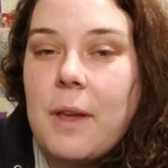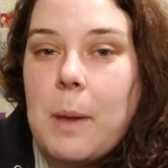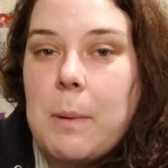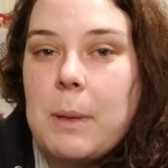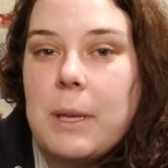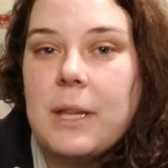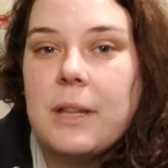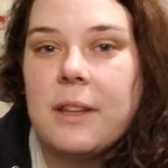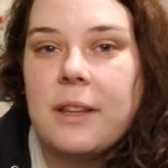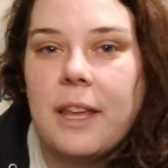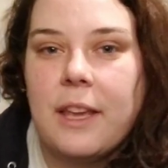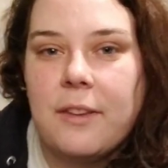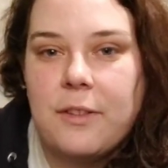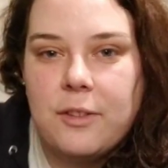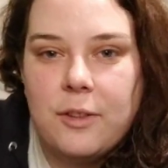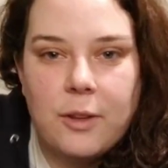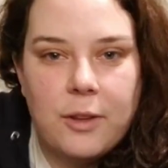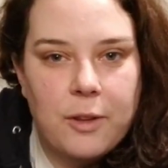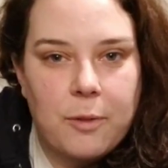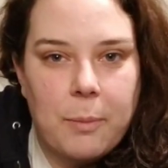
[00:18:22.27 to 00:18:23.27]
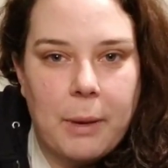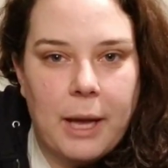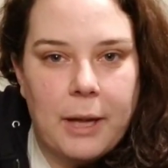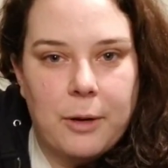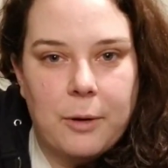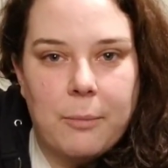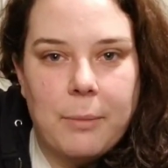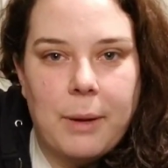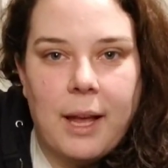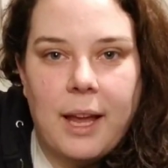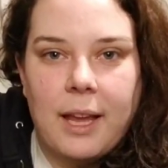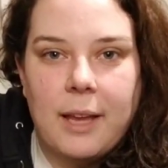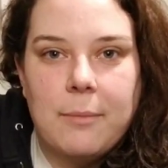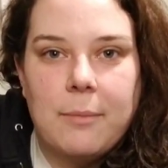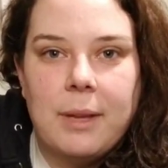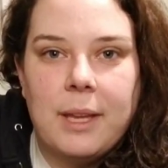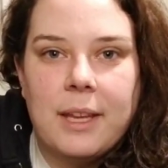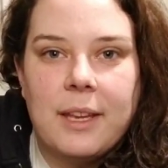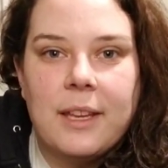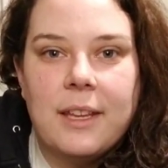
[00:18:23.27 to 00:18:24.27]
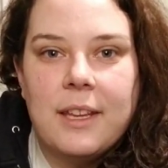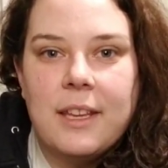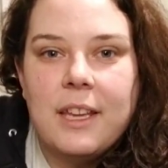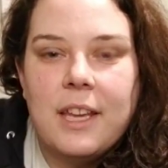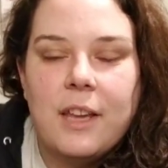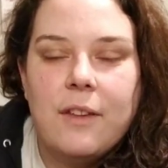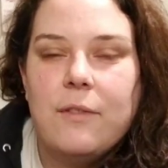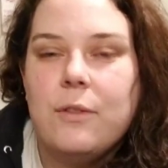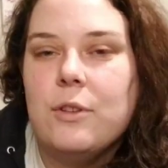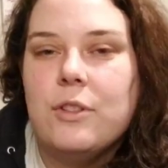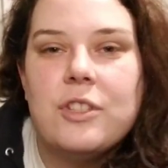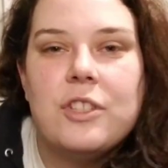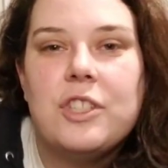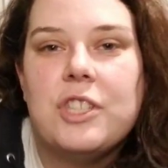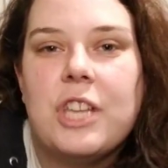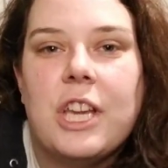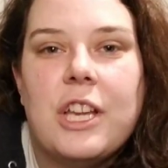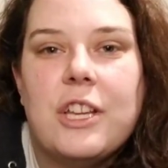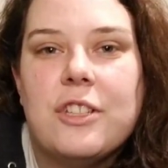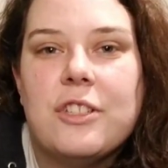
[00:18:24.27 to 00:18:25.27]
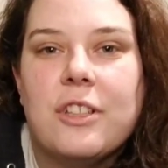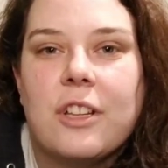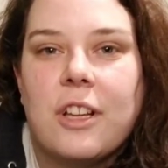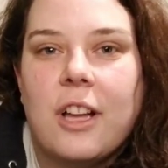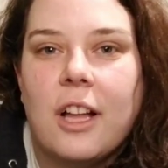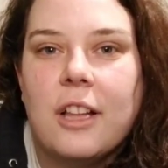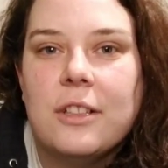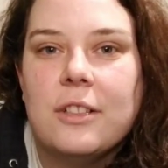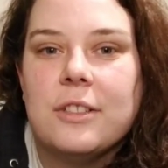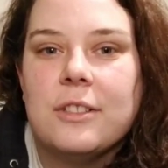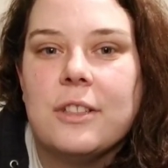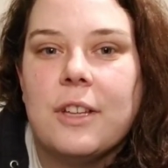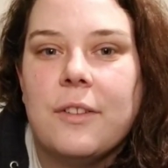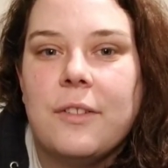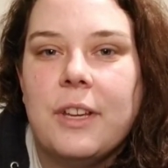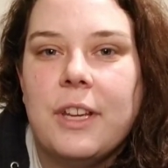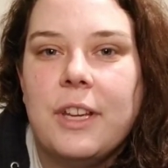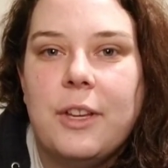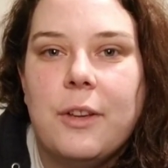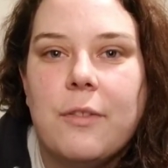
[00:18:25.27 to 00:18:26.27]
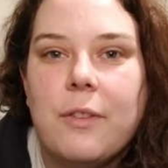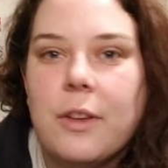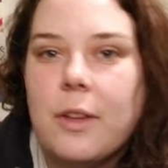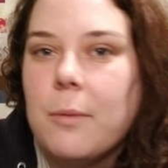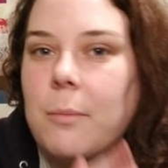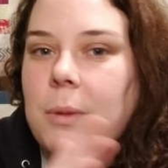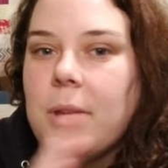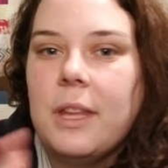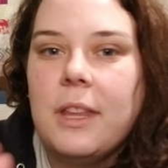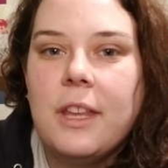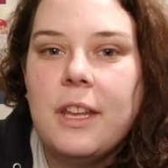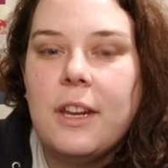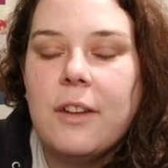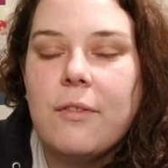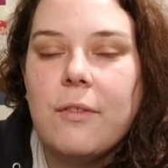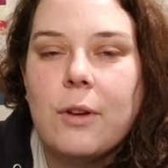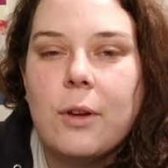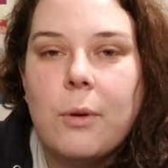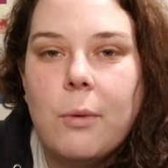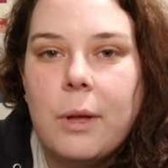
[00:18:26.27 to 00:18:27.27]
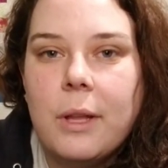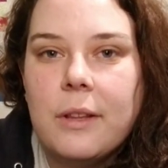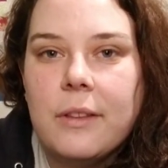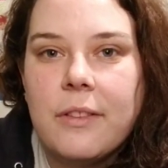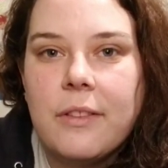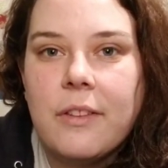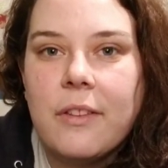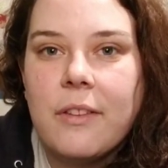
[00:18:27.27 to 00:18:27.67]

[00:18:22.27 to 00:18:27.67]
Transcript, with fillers: i mean like so this pattern behind me if you just change the colors of it, you have a completely different quilt.